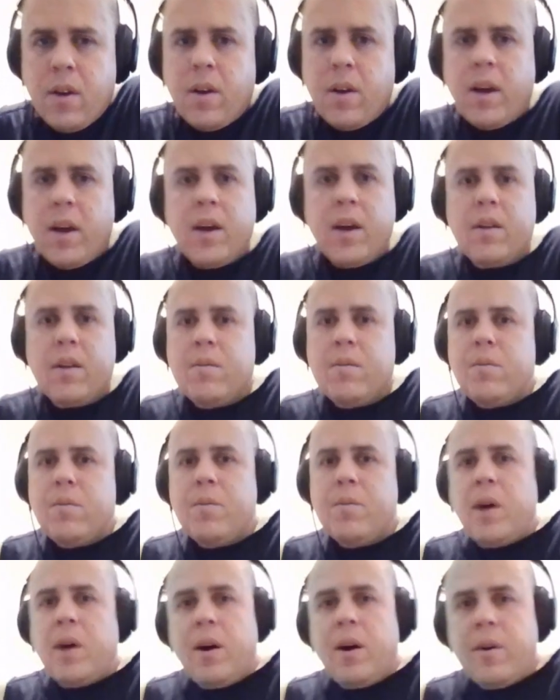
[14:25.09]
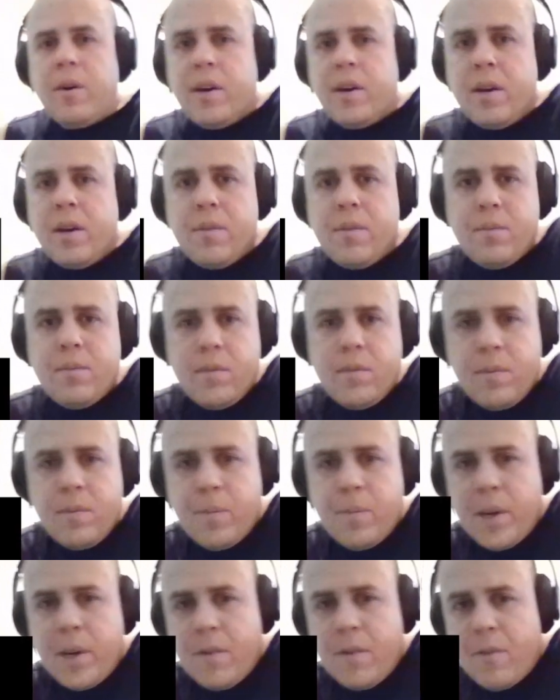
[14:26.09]
And Ali
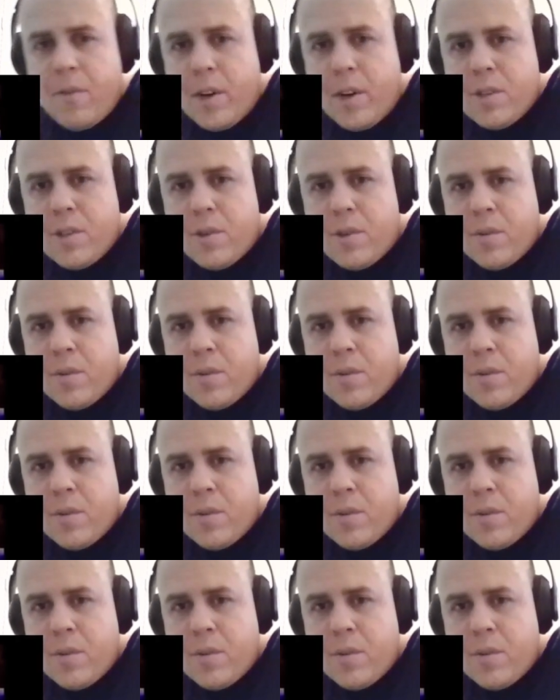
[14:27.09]
beat Frazier